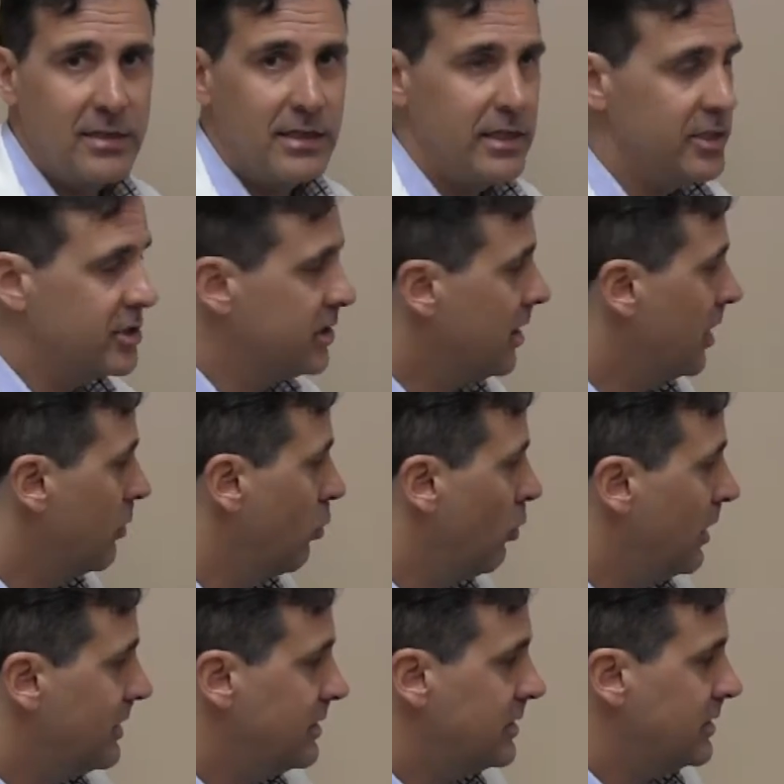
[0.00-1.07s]
lesion on
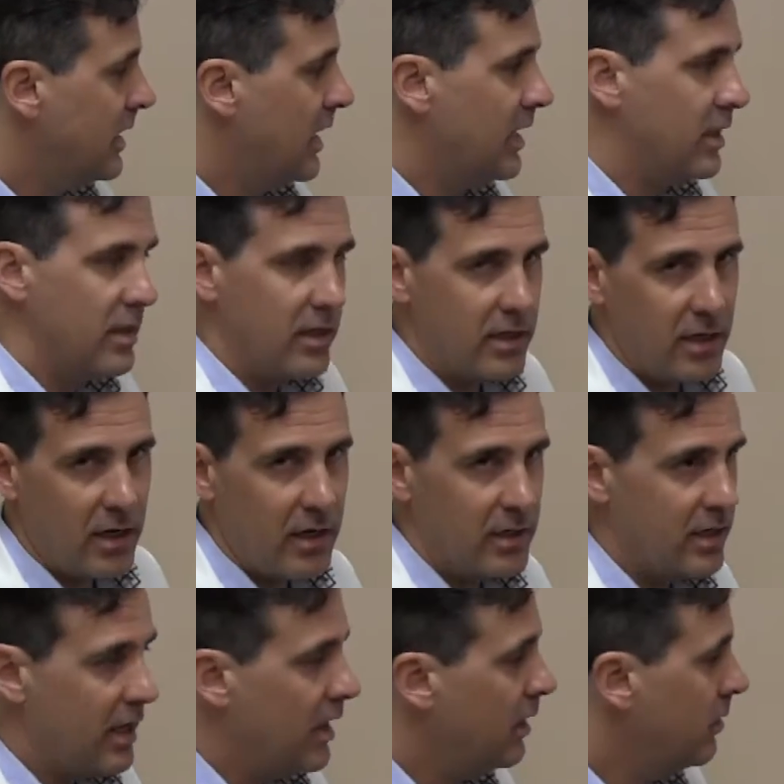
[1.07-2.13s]
one side of the
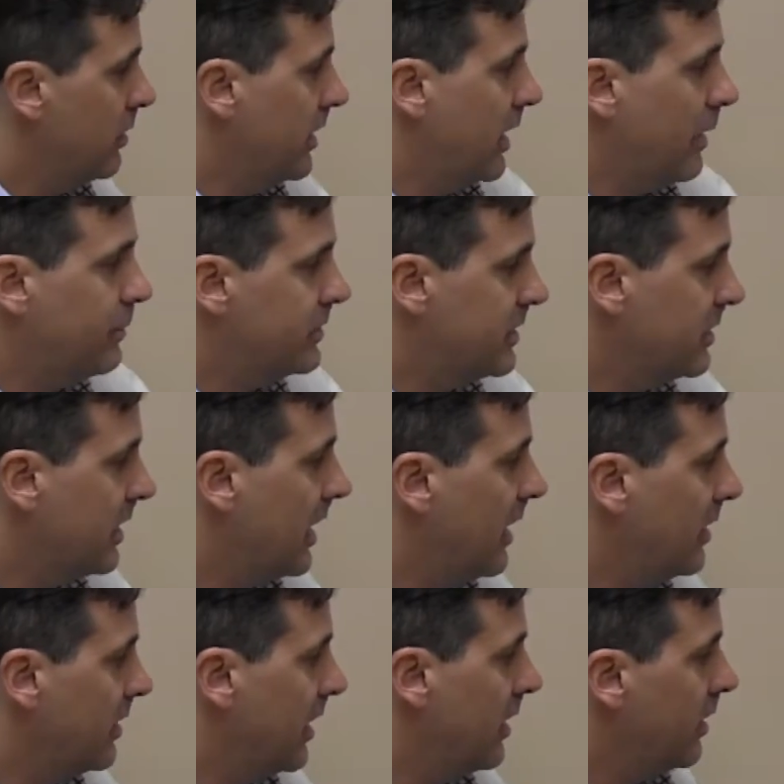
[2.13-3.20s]
condyle or the opposite
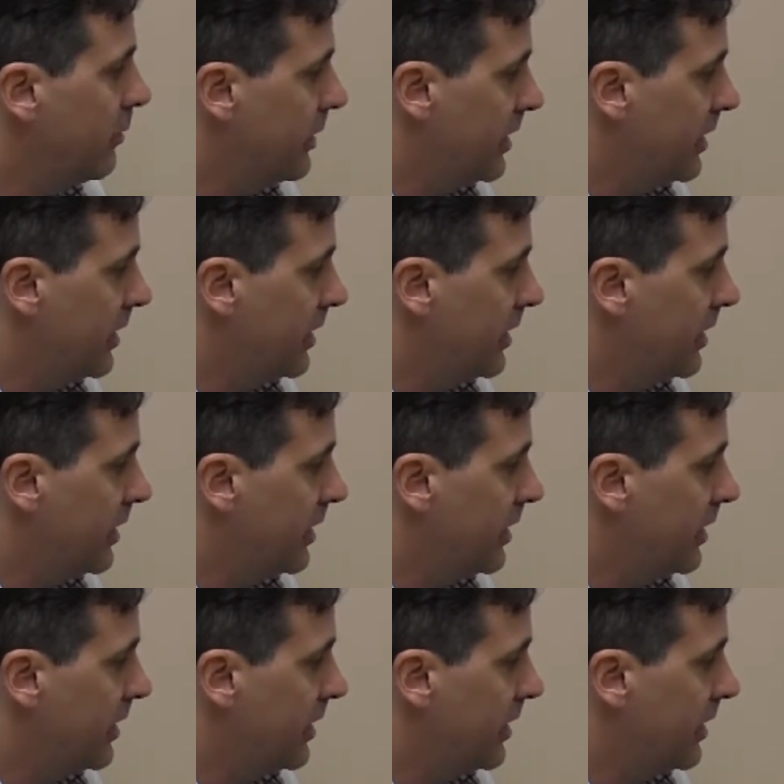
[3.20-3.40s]
condyle,